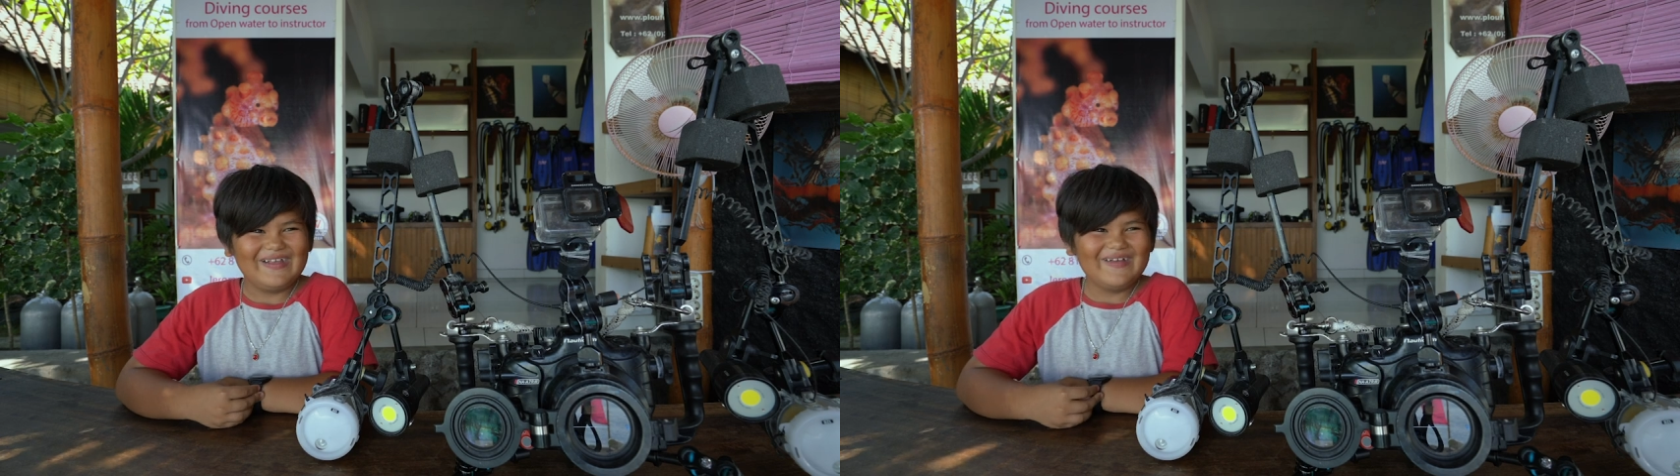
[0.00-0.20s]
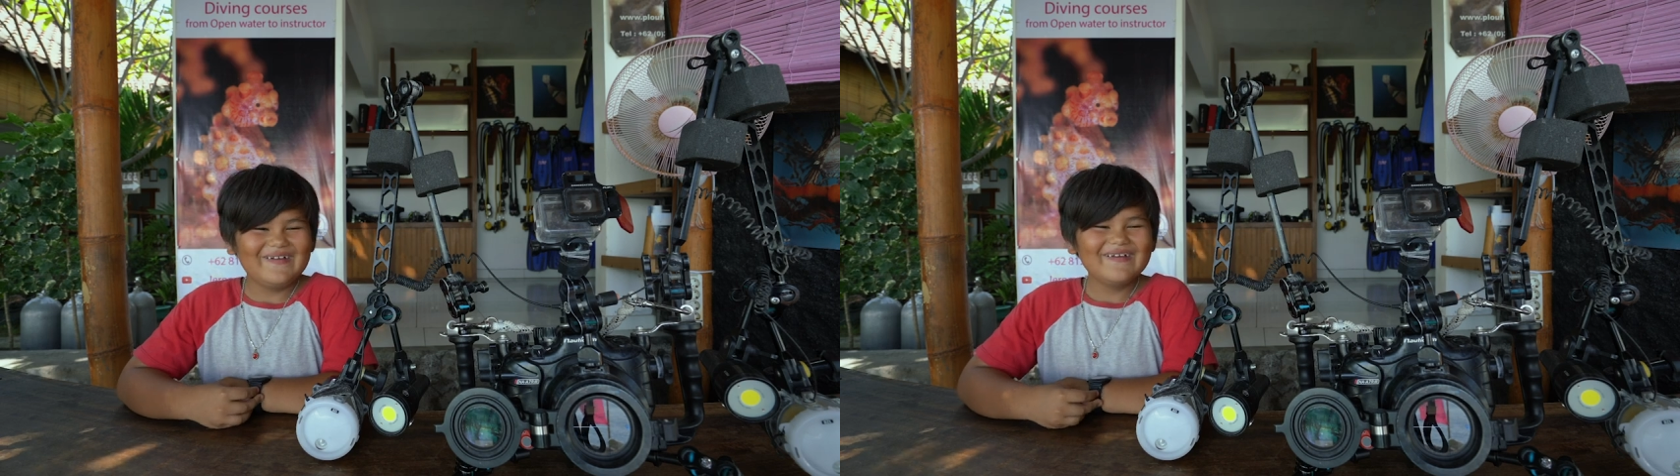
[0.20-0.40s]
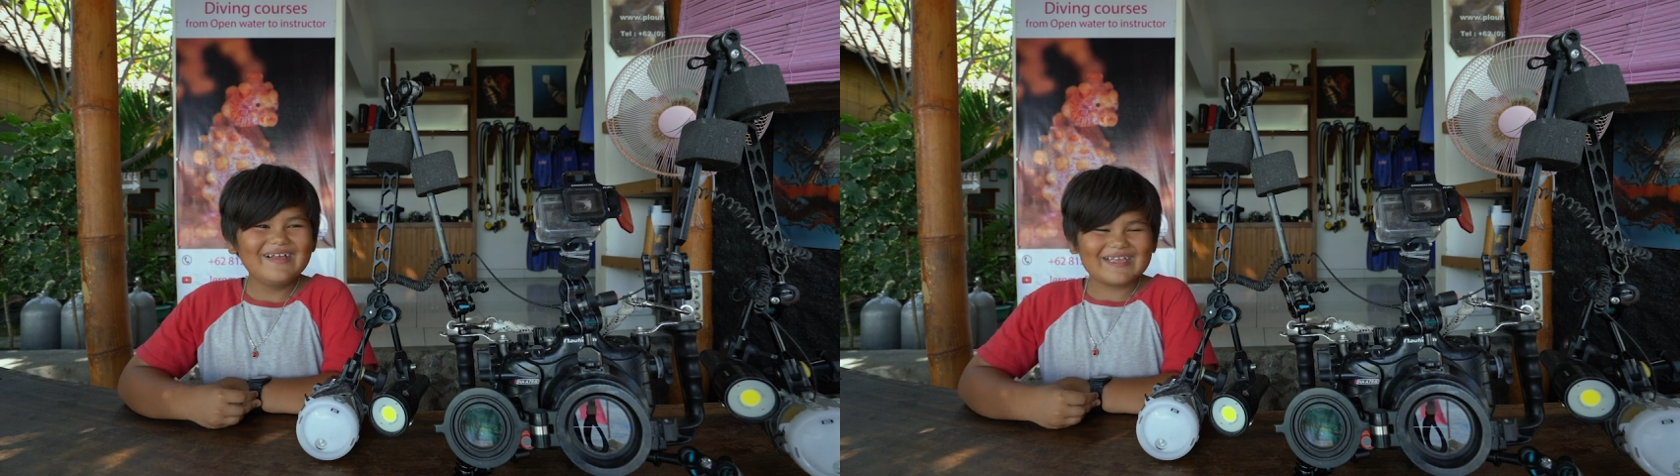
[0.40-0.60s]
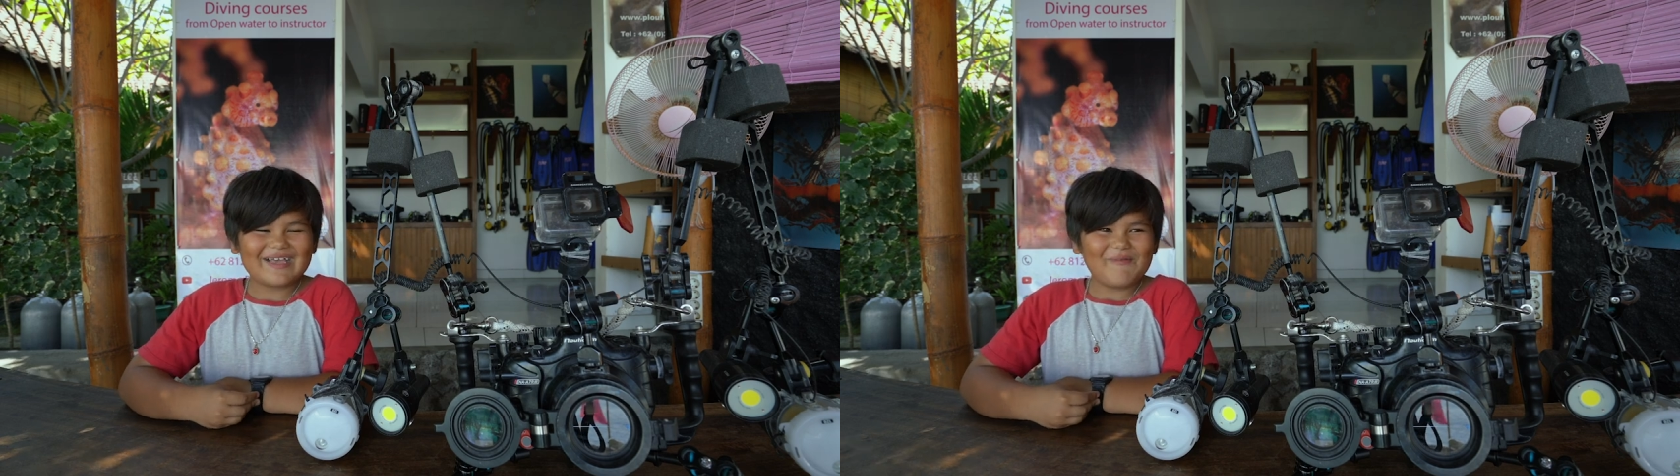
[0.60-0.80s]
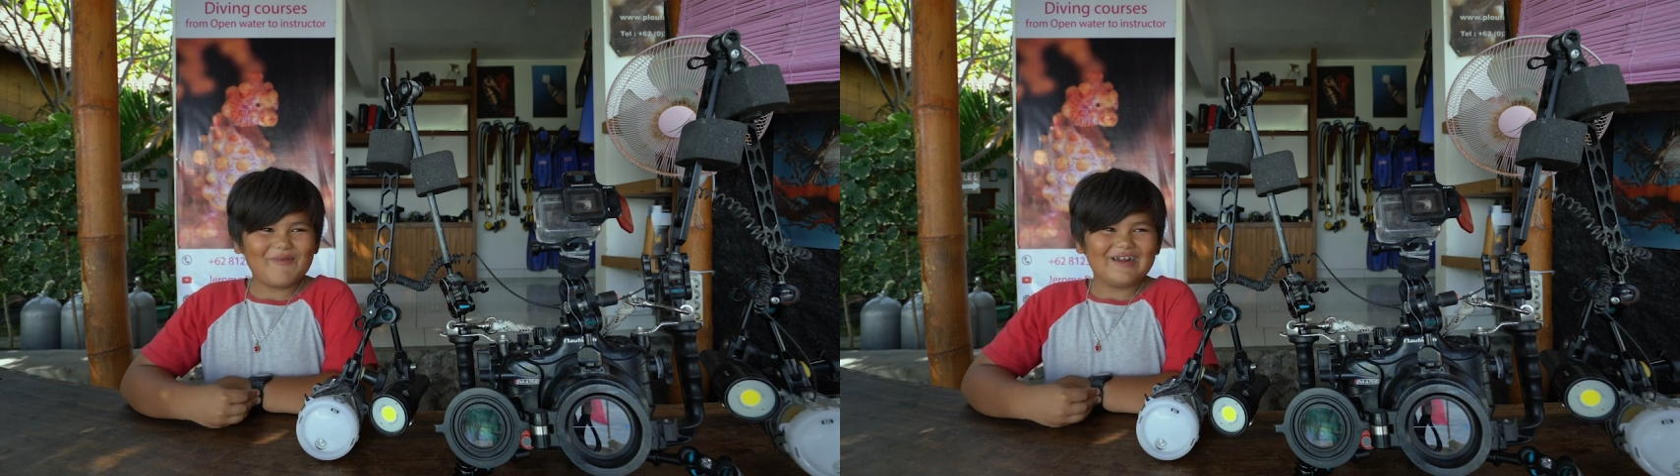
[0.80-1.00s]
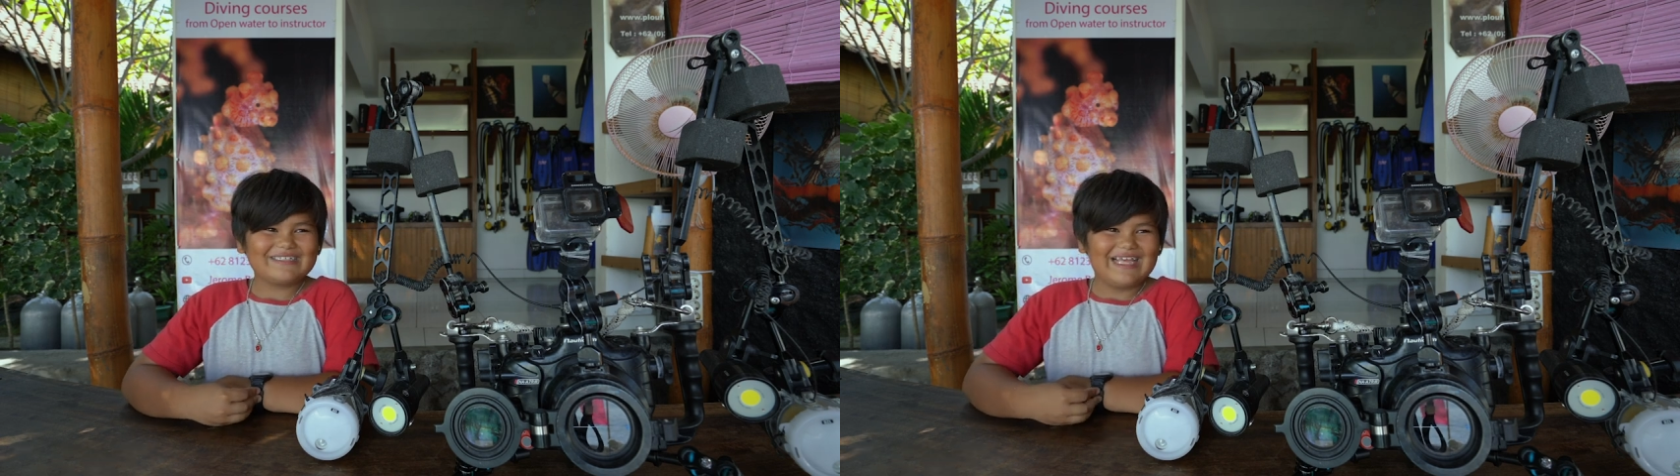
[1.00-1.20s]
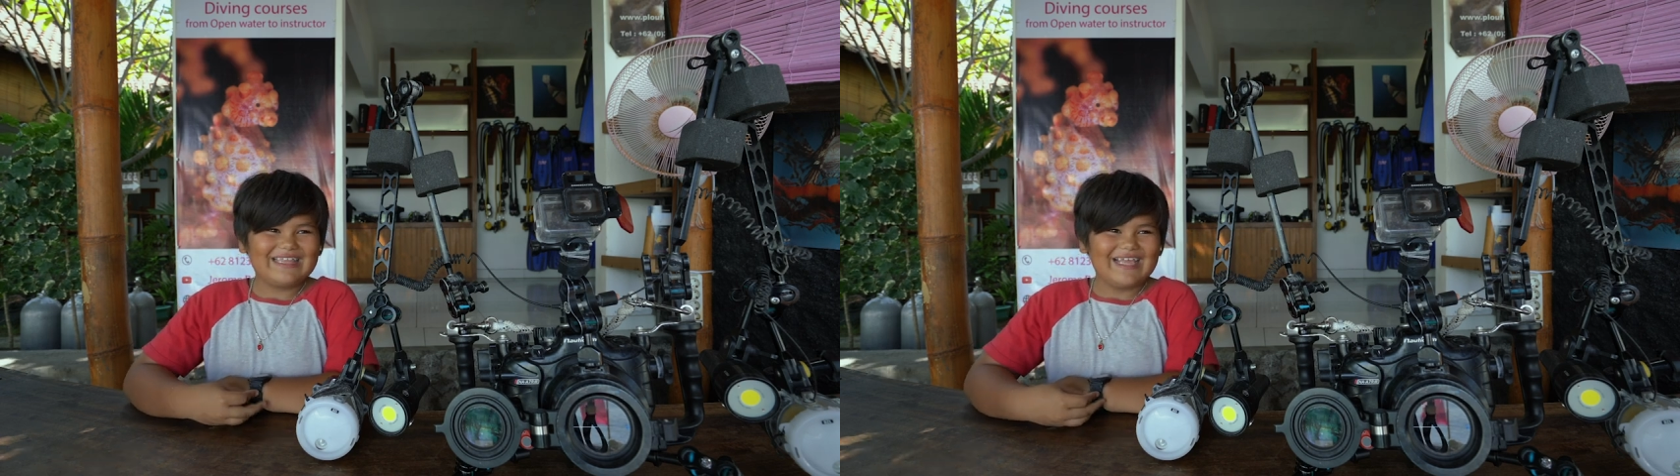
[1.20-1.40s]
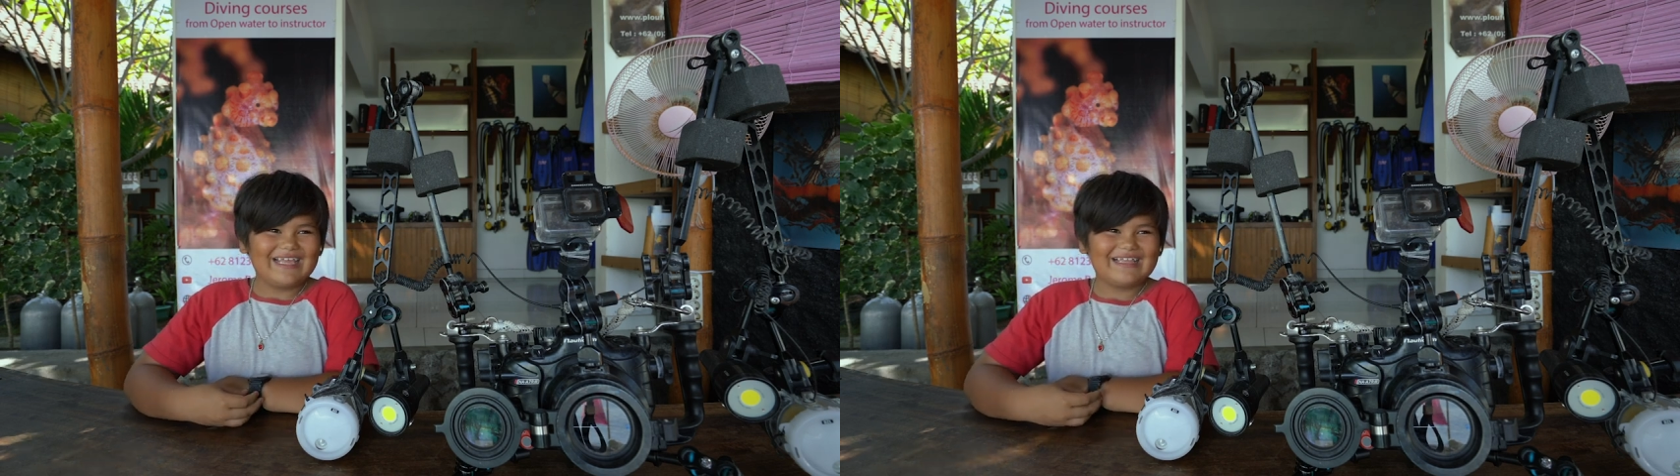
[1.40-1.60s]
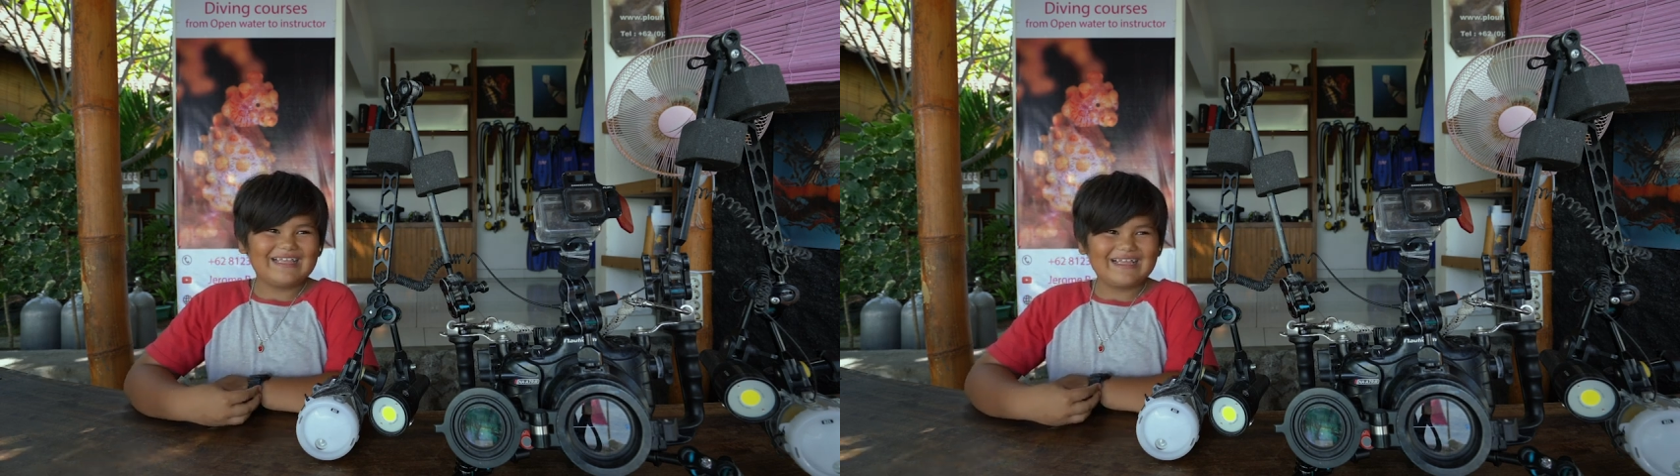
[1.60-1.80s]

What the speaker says: the camera setting.